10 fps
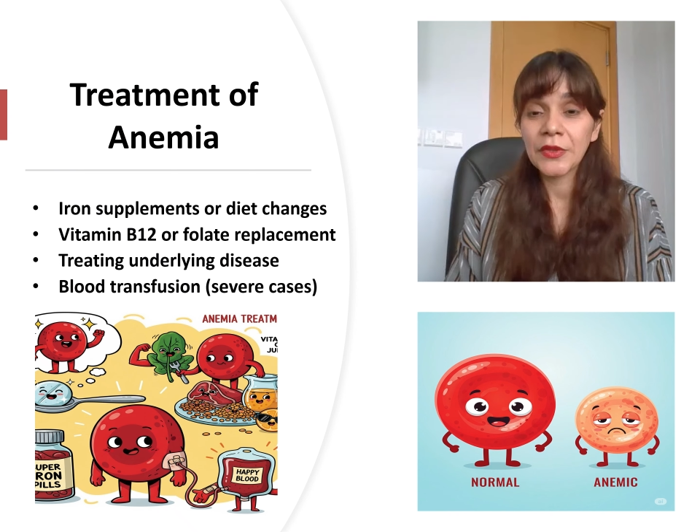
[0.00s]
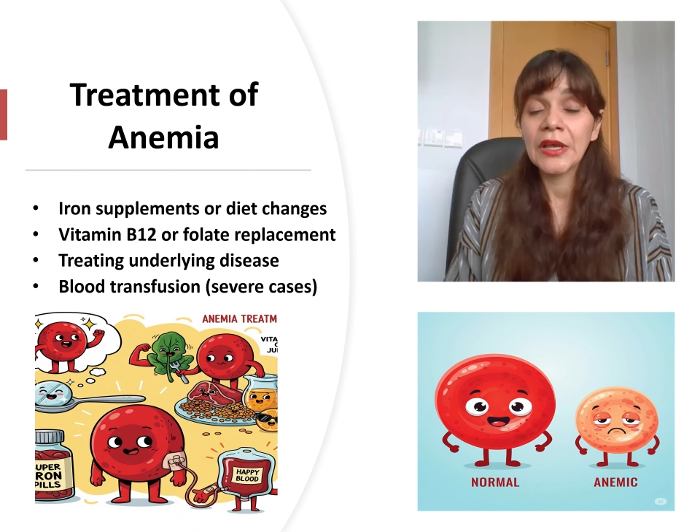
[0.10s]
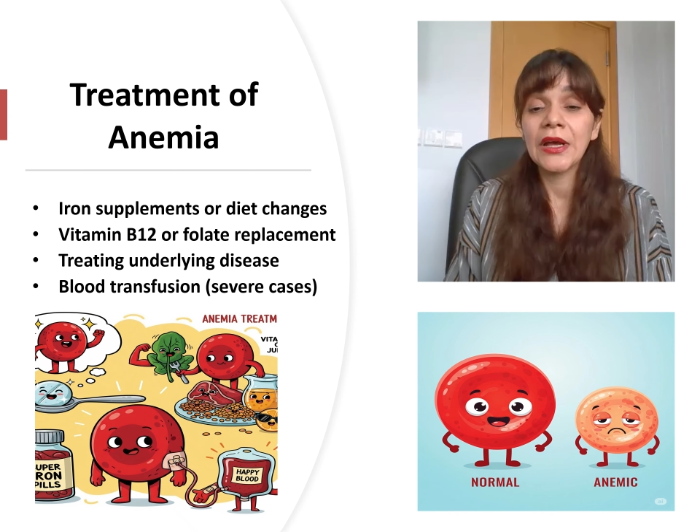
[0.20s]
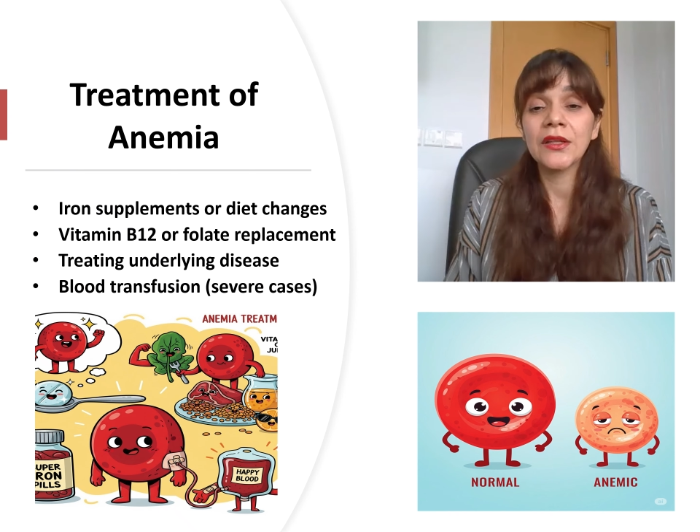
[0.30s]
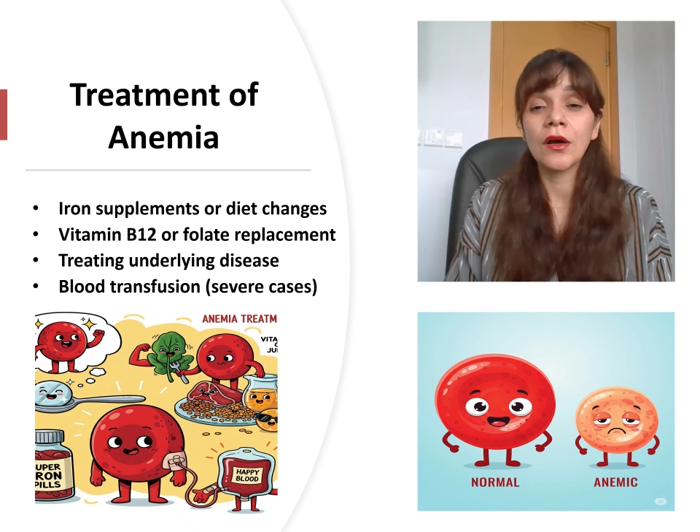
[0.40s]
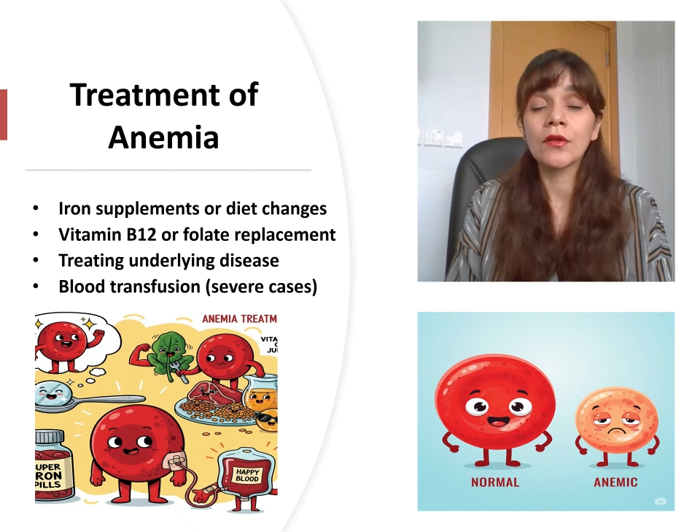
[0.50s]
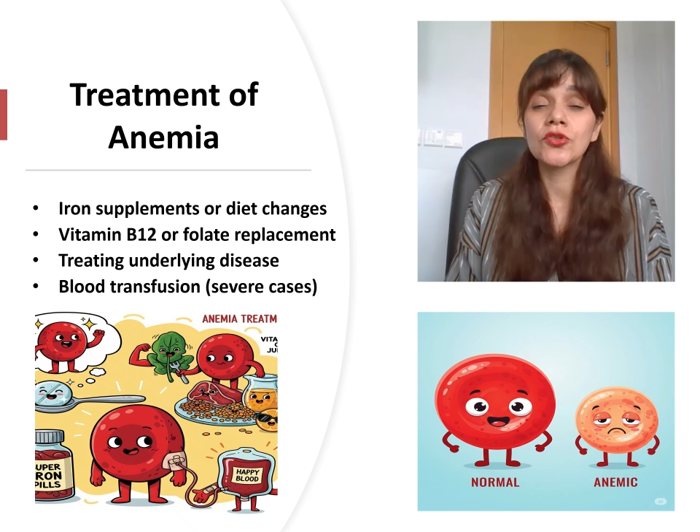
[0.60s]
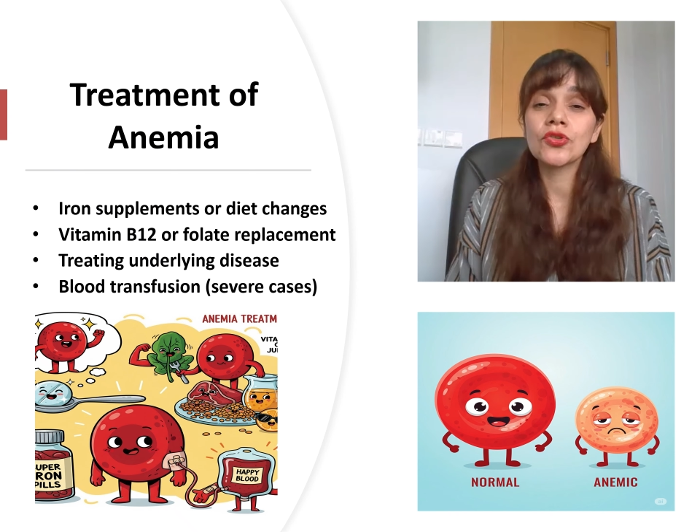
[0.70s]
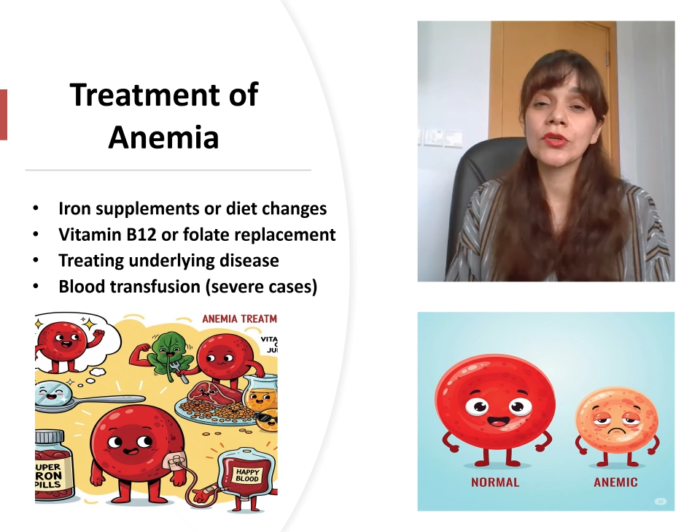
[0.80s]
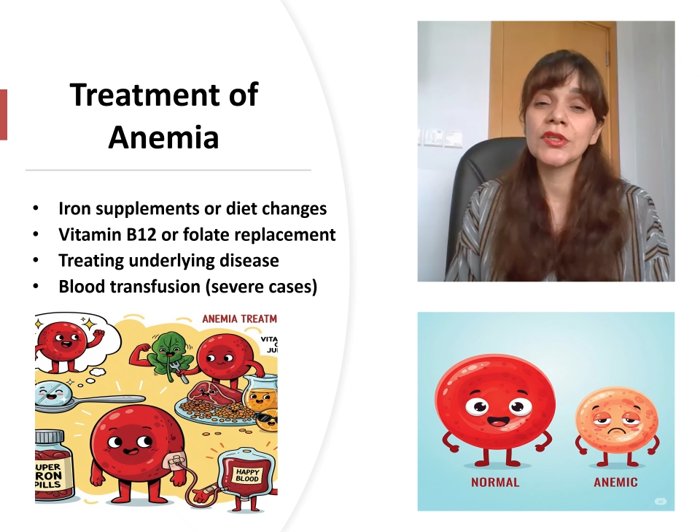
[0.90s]
And
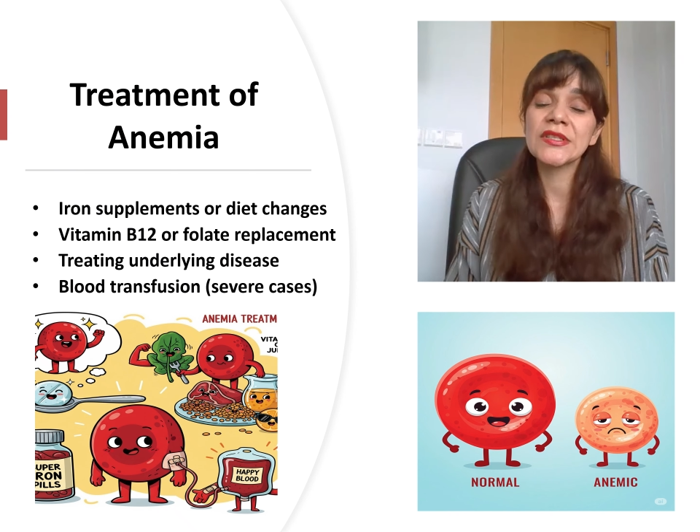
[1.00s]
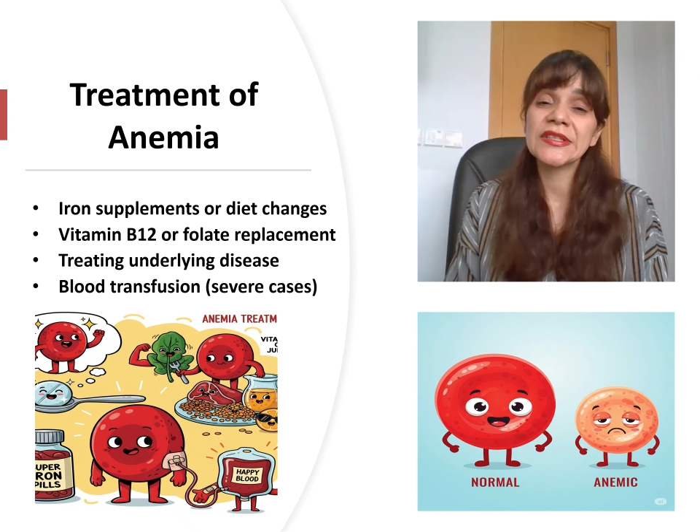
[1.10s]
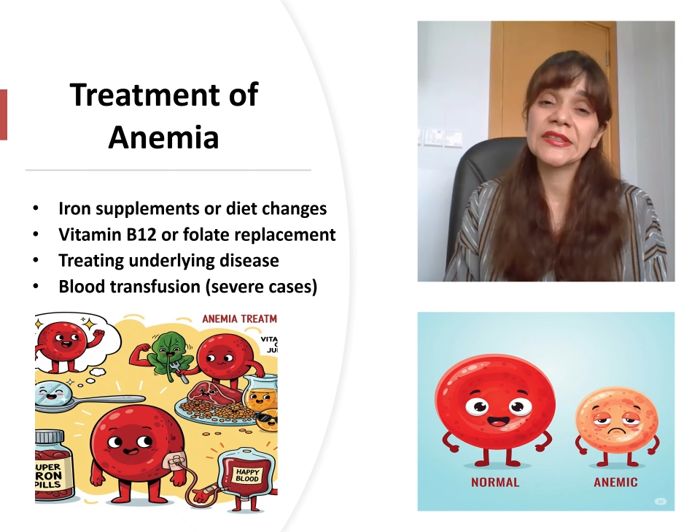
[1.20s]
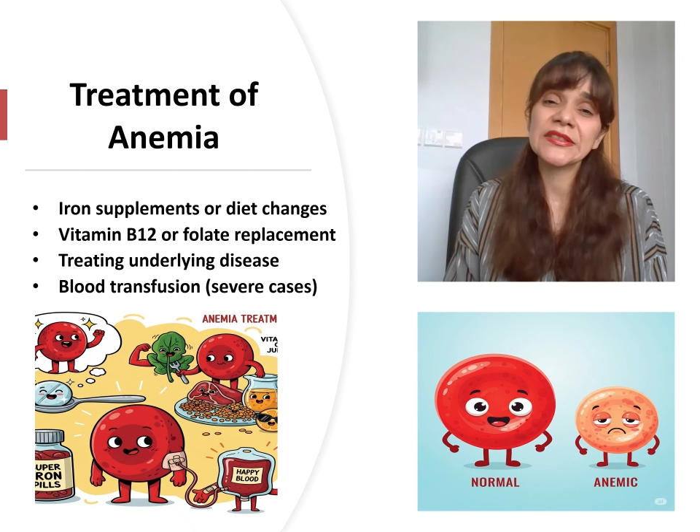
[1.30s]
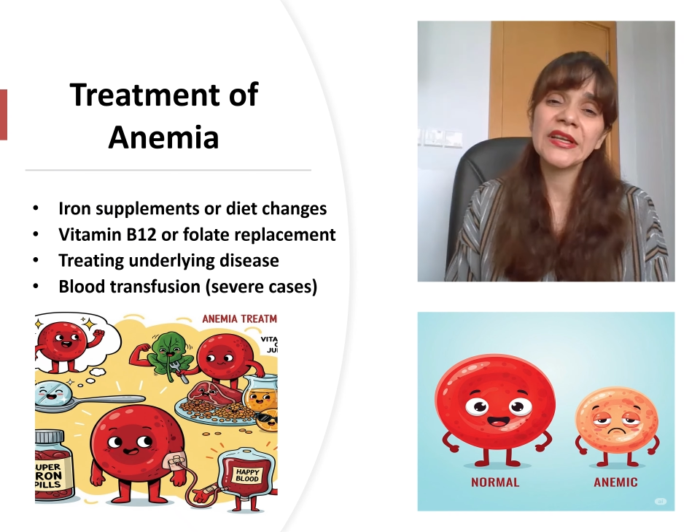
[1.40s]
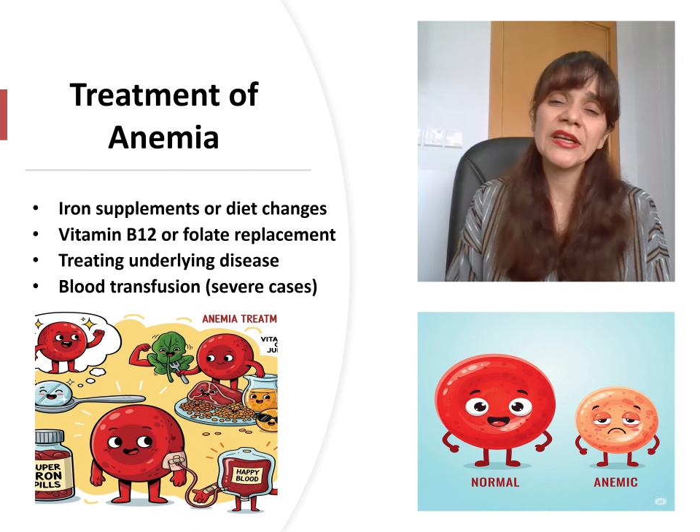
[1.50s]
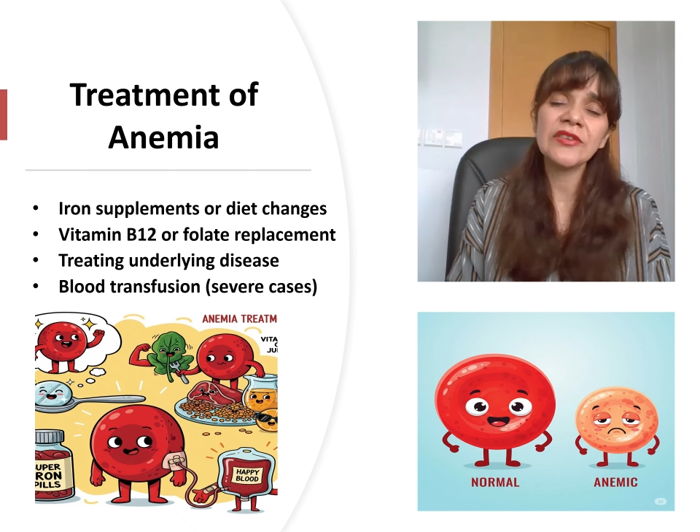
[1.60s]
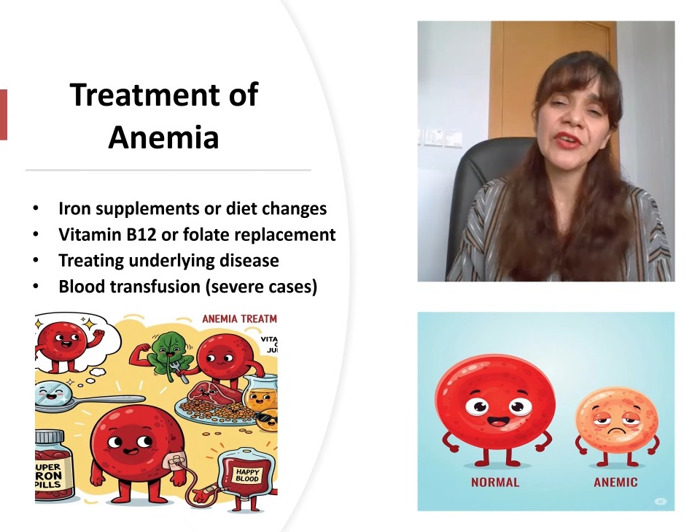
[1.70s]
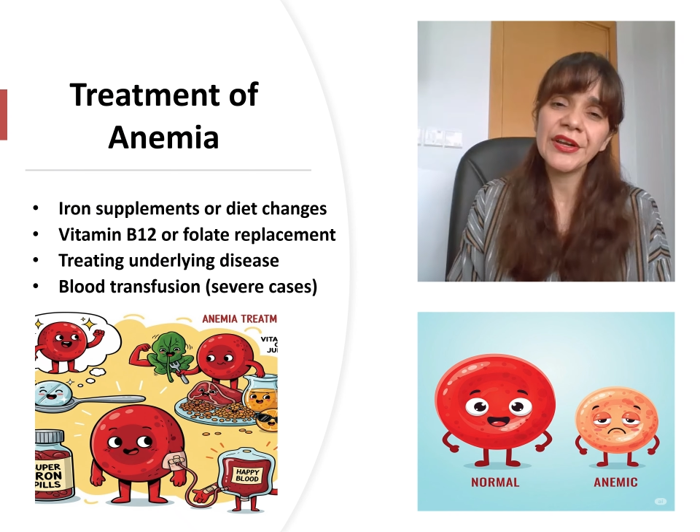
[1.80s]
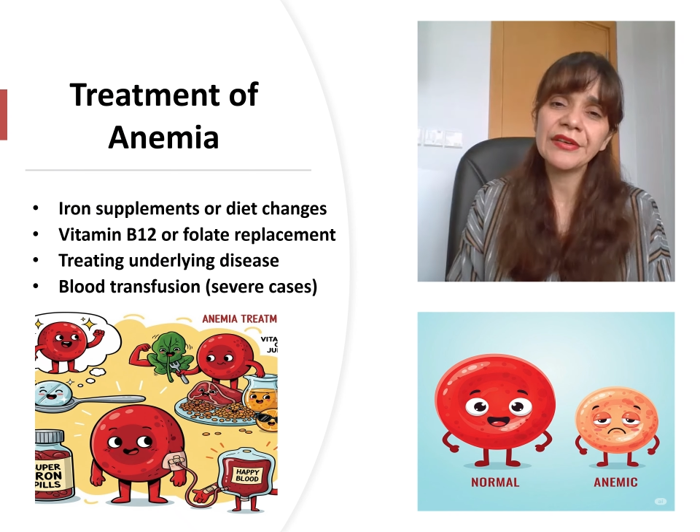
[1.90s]
also in certain
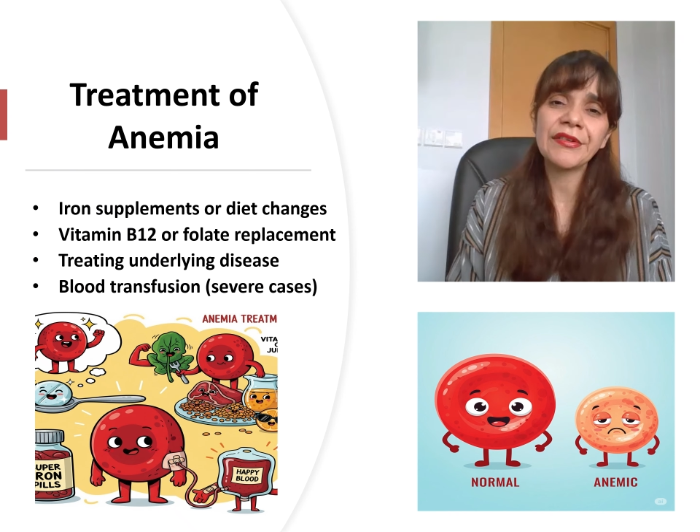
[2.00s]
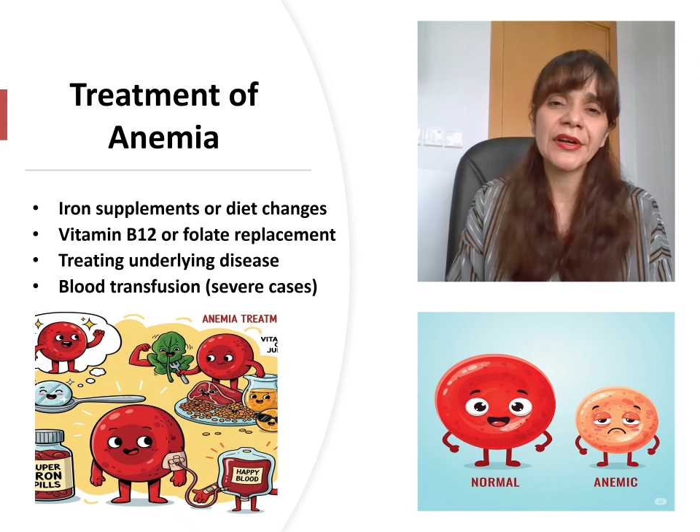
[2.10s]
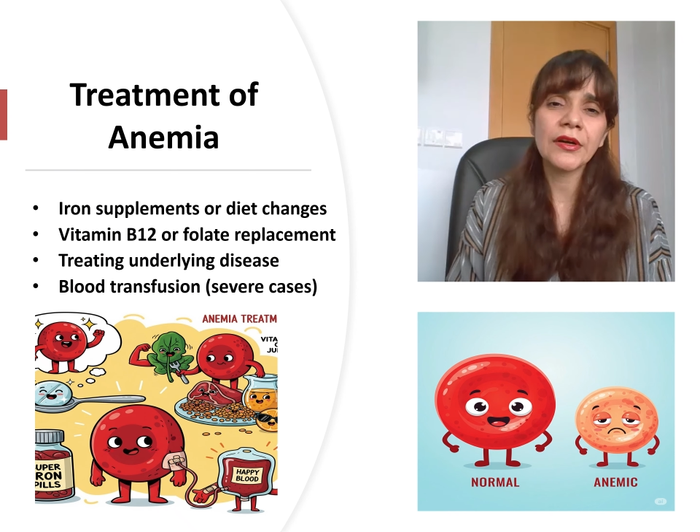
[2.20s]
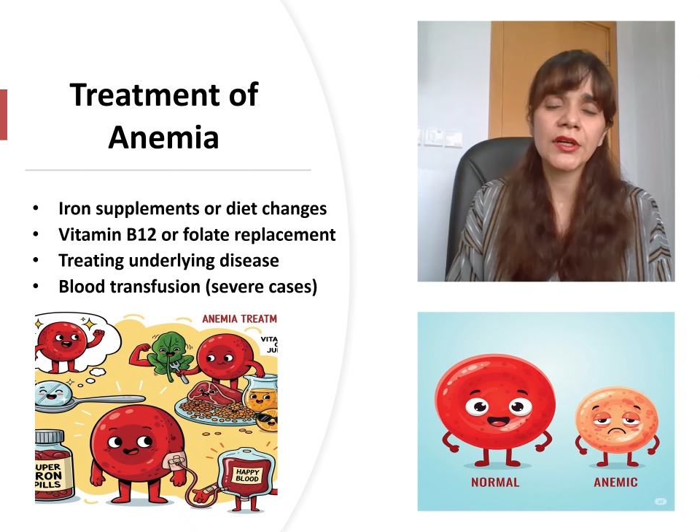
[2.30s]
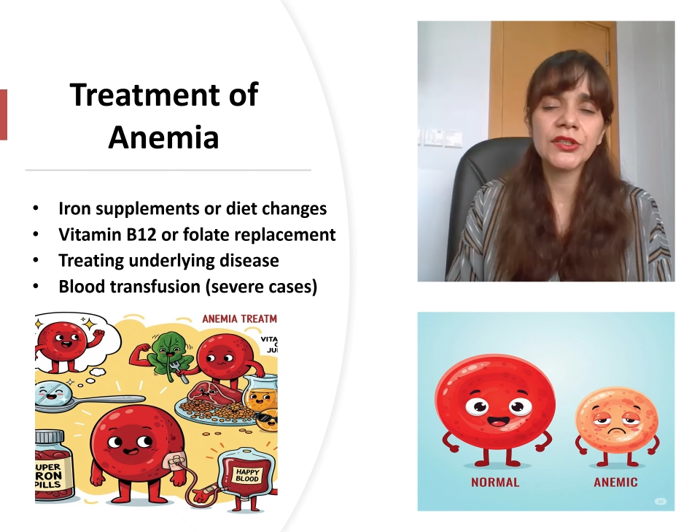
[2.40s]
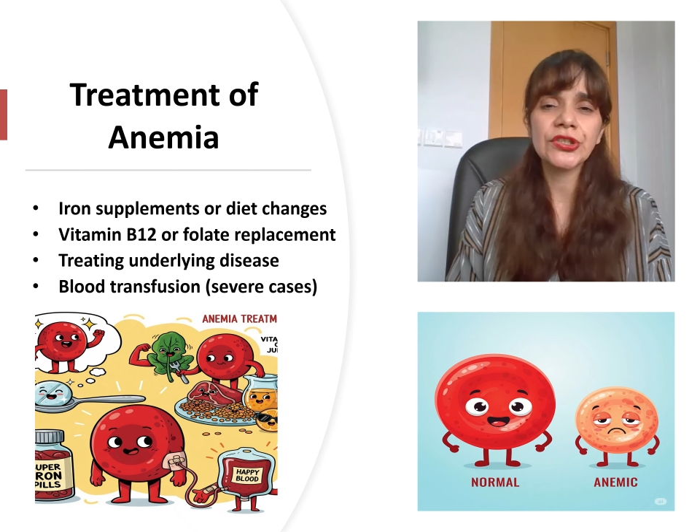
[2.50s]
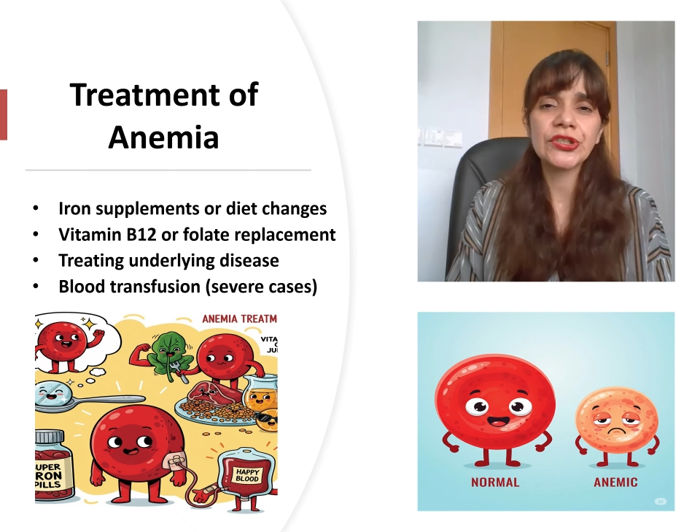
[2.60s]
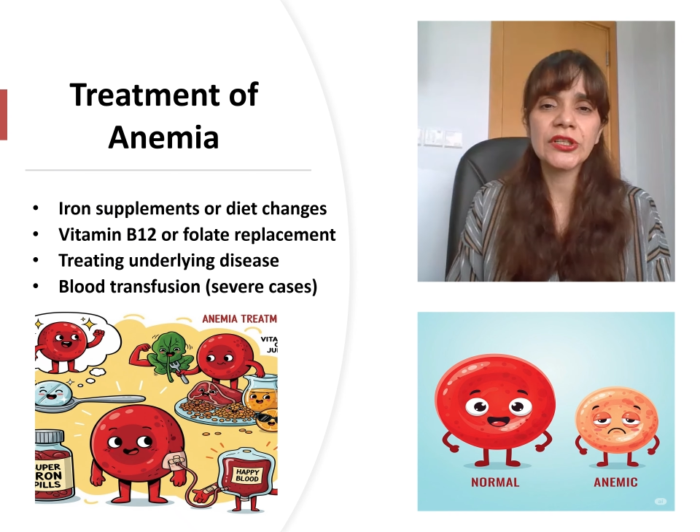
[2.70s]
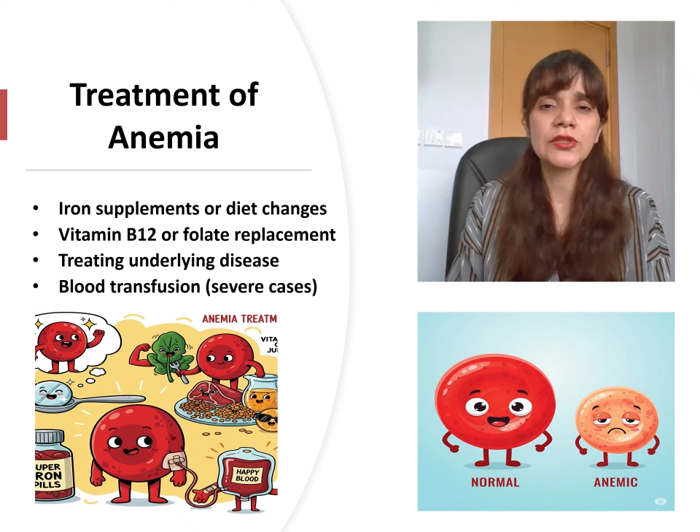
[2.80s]
very rare conditions,